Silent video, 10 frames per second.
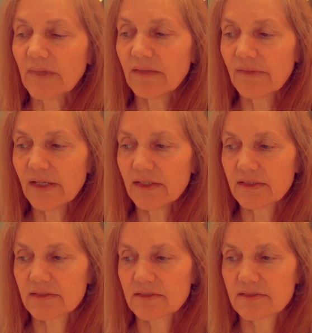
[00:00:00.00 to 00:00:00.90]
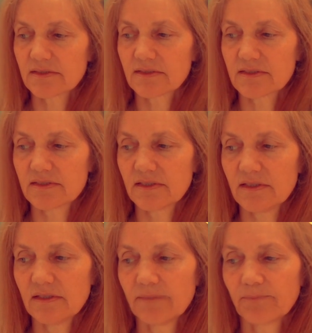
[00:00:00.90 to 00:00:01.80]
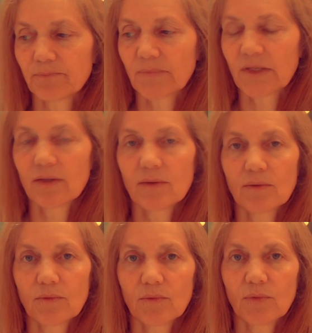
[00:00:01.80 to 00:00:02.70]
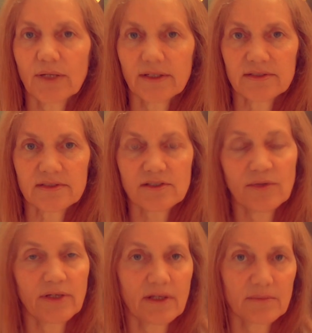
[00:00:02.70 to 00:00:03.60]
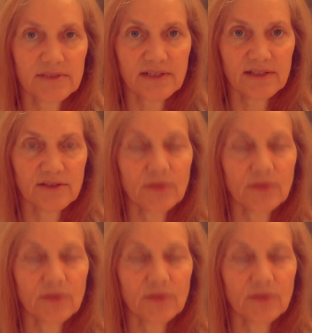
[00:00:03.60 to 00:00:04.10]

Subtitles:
And that is to see what else is going on besides